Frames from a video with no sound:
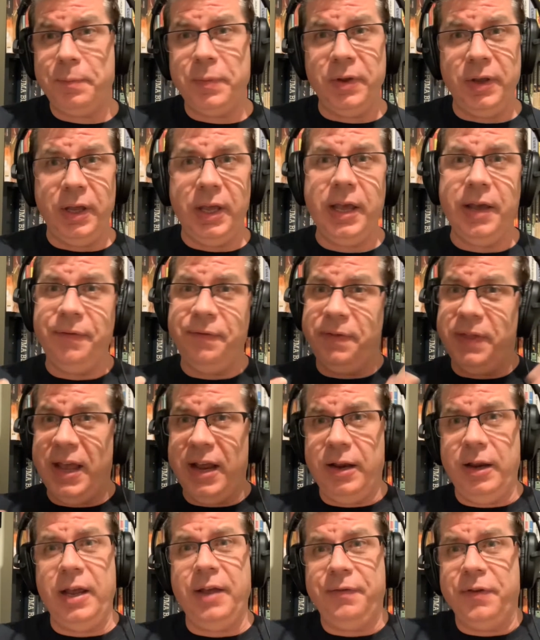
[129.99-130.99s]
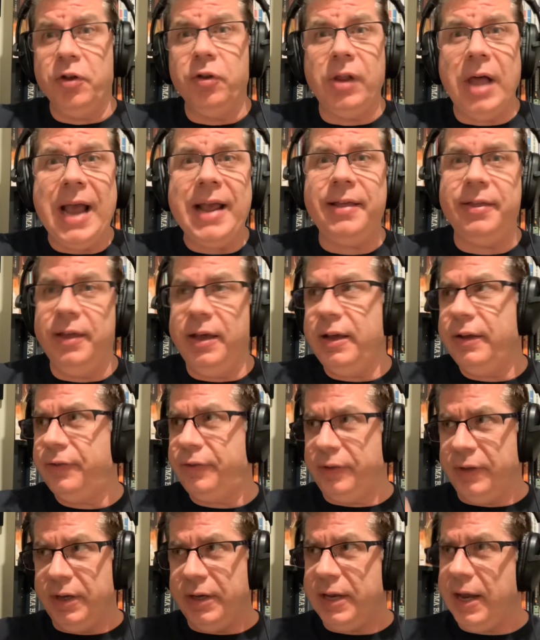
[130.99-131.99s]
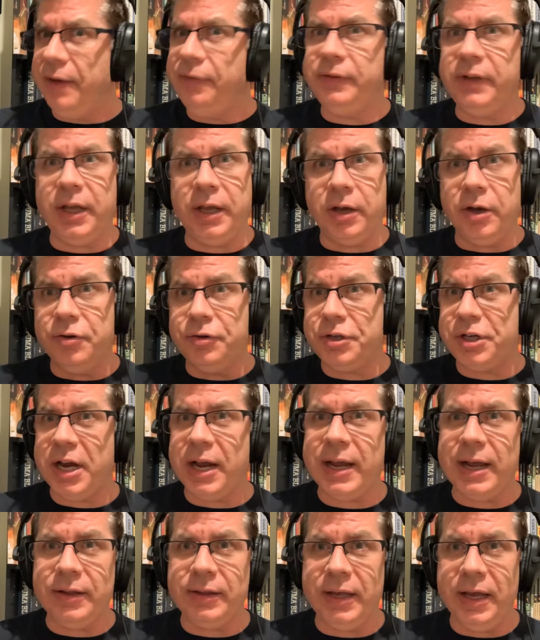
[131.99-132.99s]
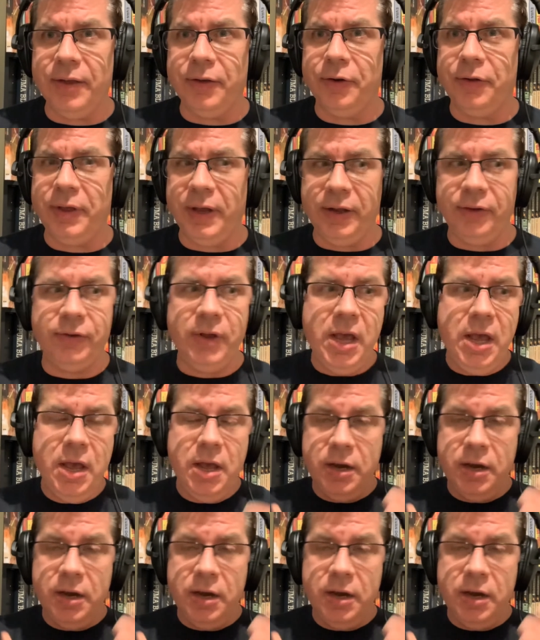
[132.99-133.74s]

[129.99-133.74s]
if you like this, then definitely go check out the other things.